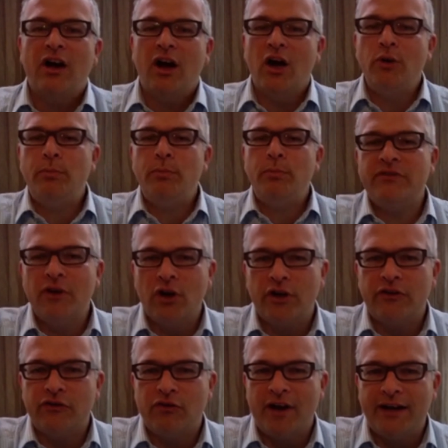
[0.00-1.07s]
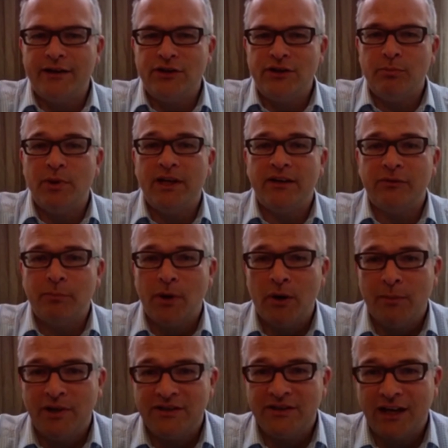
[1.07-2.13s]
hope is not a strategy, but
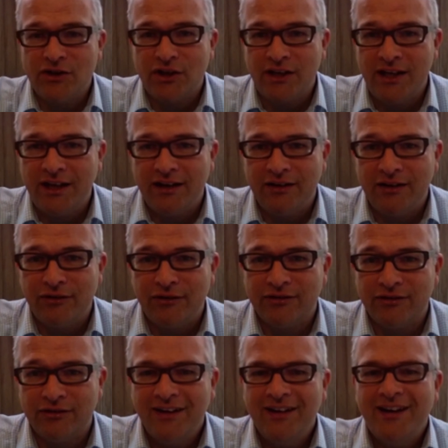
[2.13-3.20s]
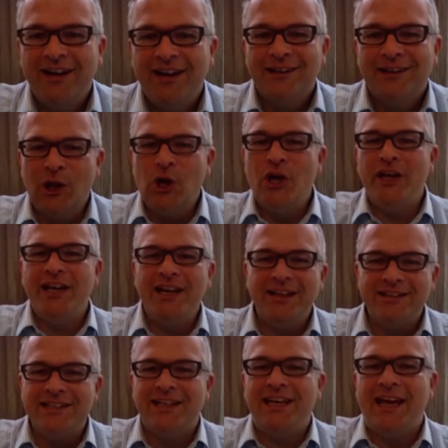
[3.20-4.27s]
experimentation is. Learning
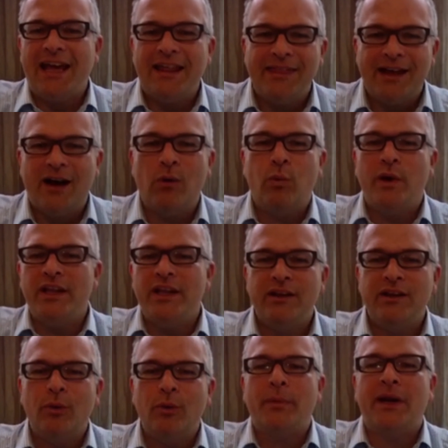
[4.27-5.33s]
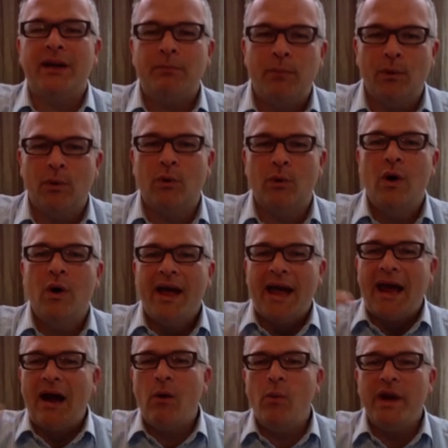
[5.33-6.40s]
together with your people
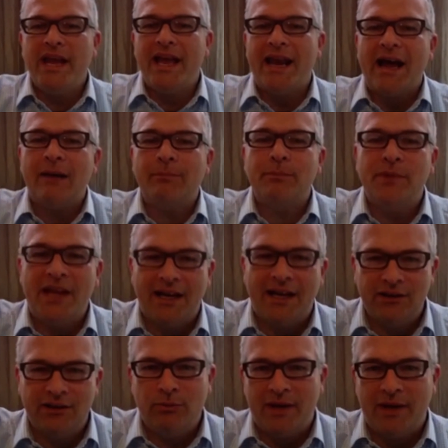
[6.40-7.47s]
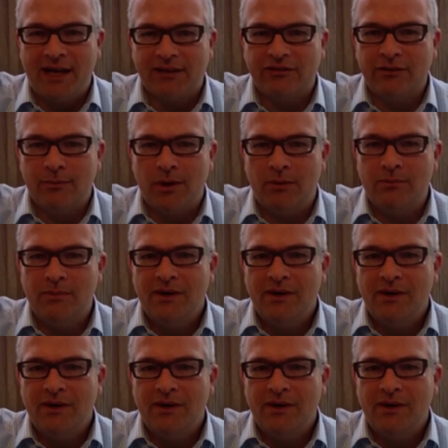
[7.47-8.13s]
how we get up that new maximum.